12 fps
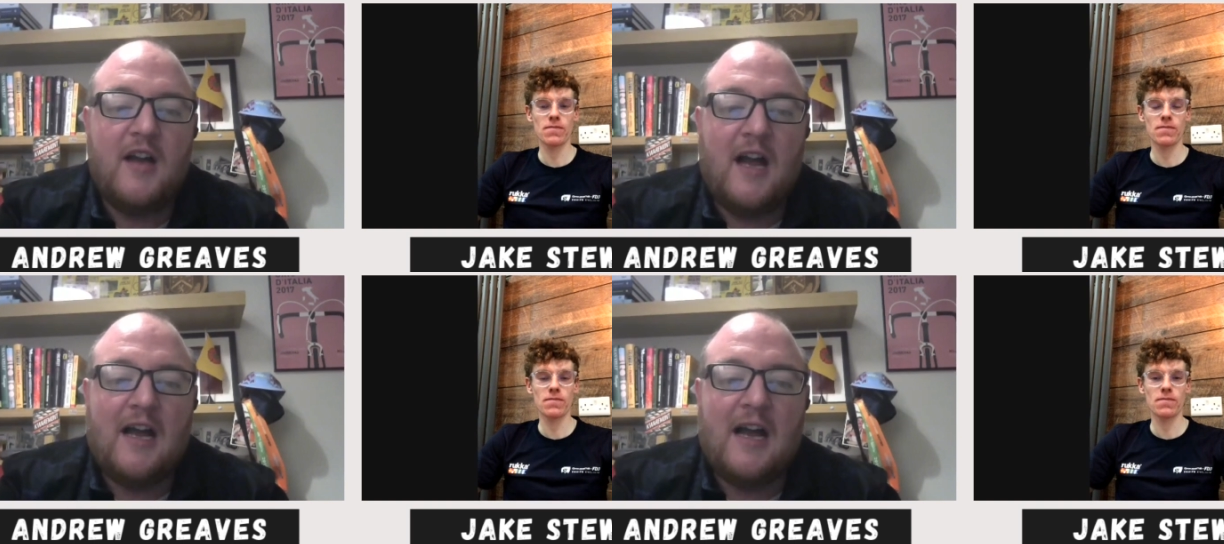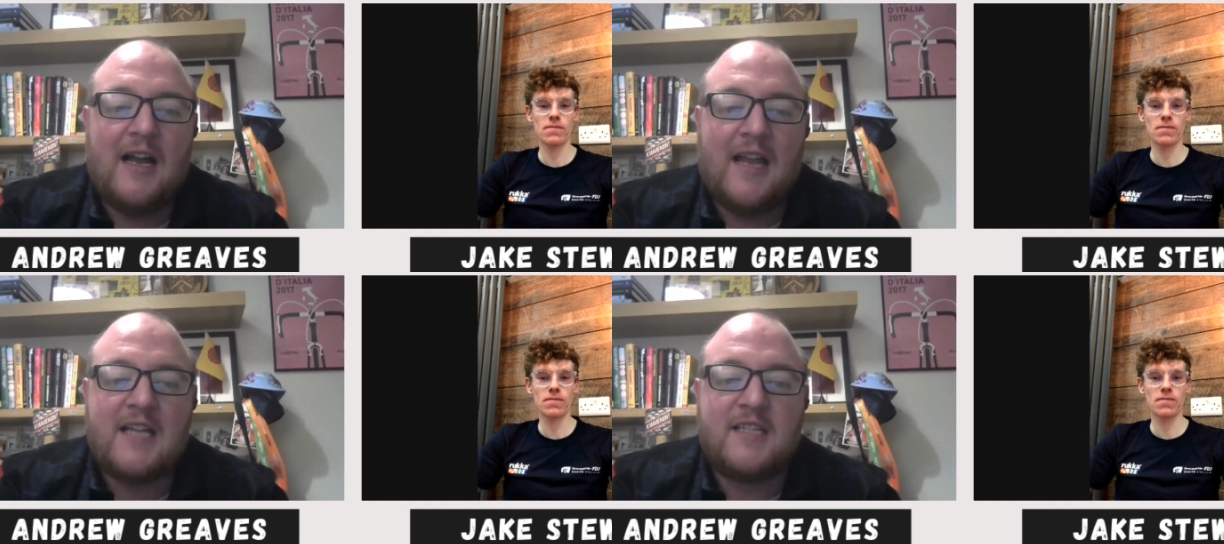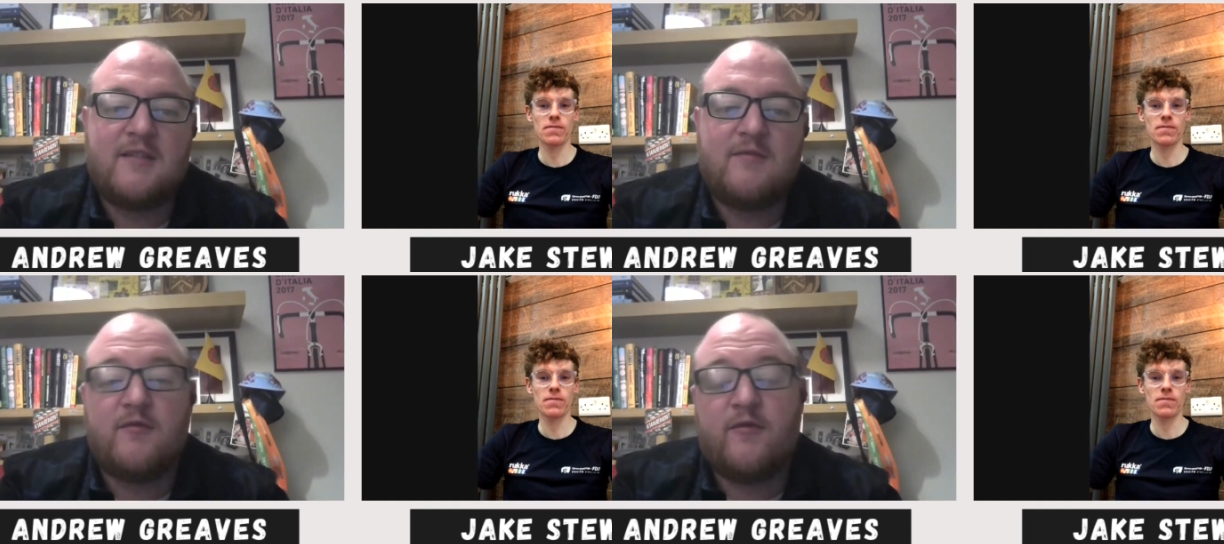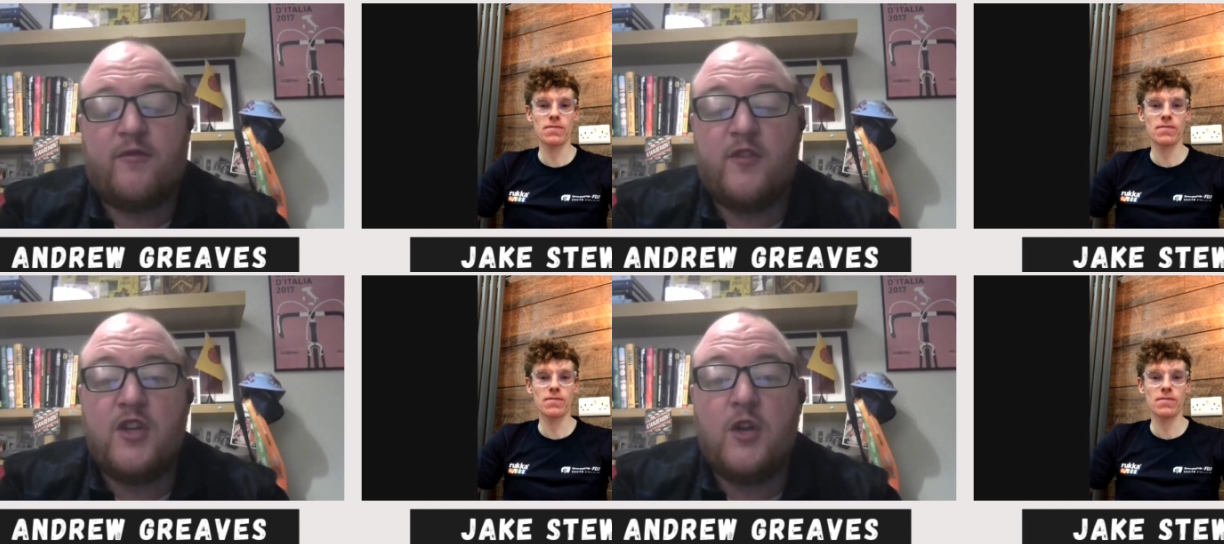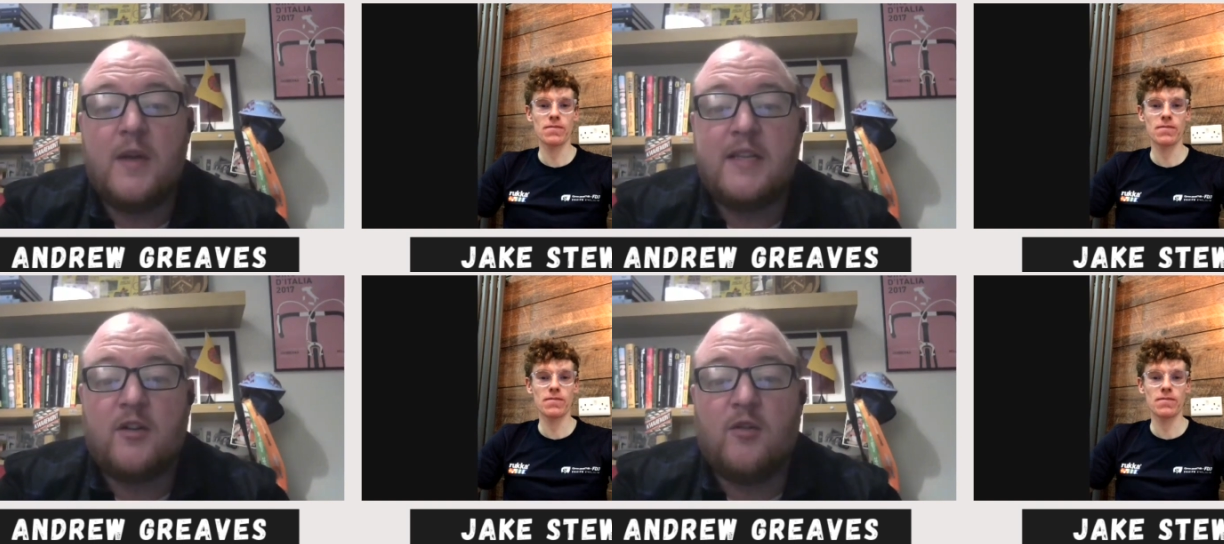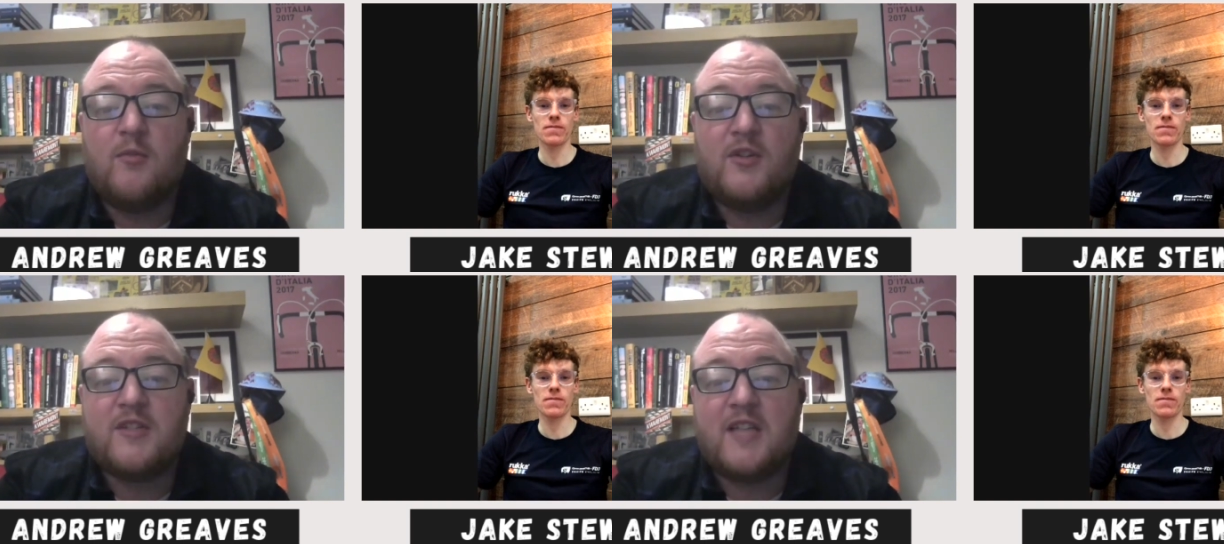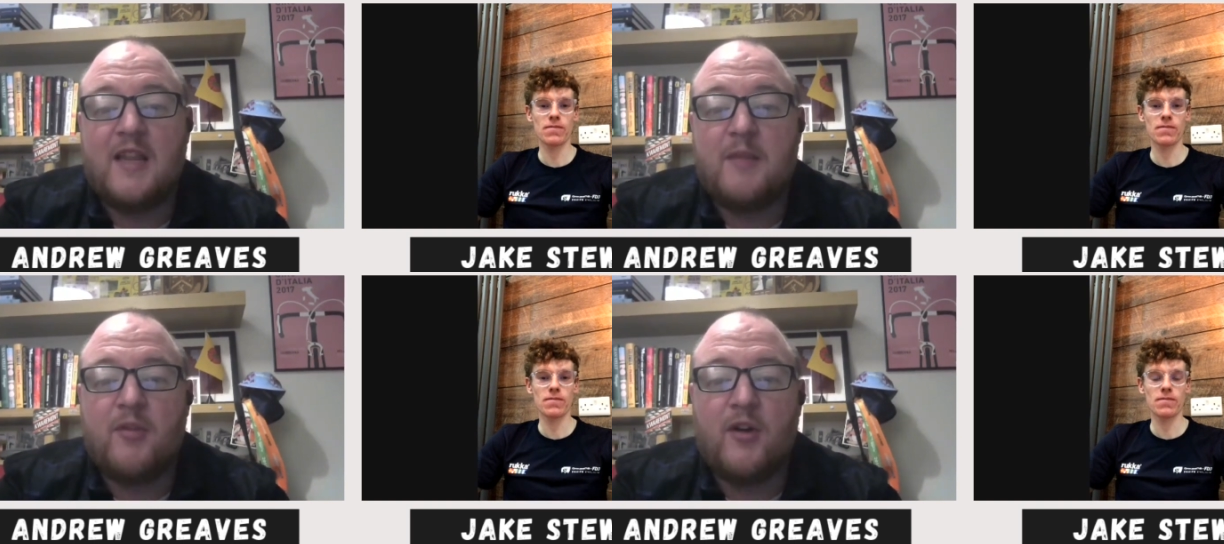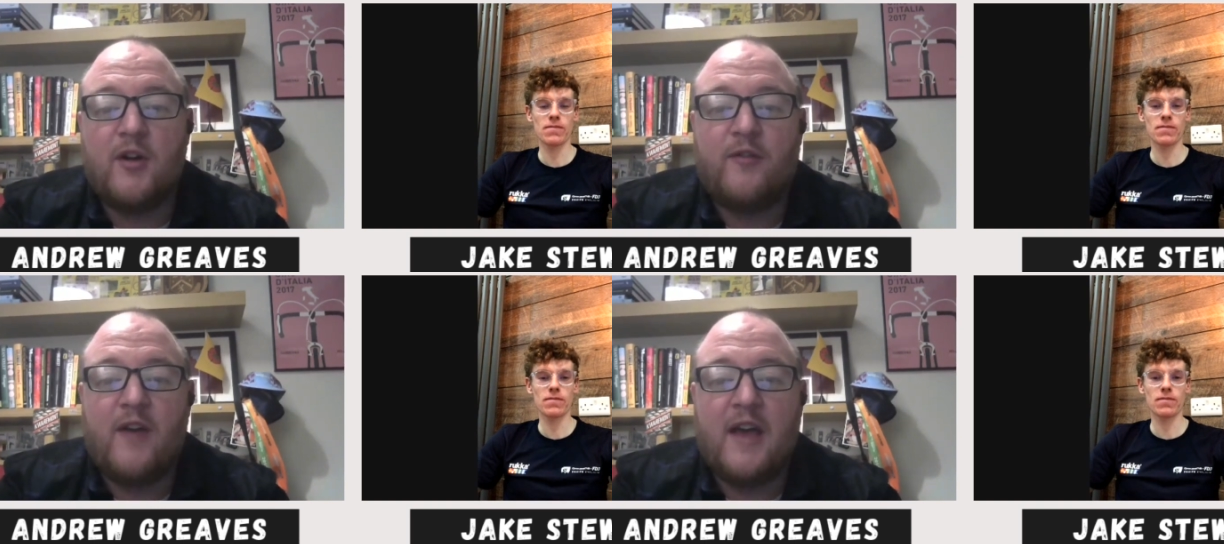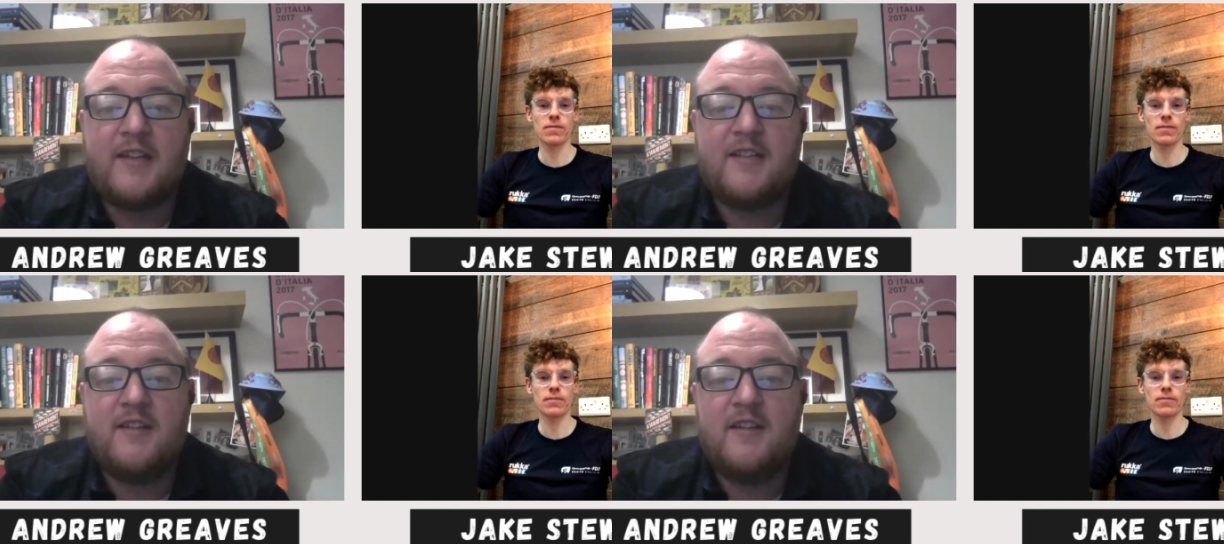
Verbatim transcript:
Speaker 1: I guess for you it's almost like the perfect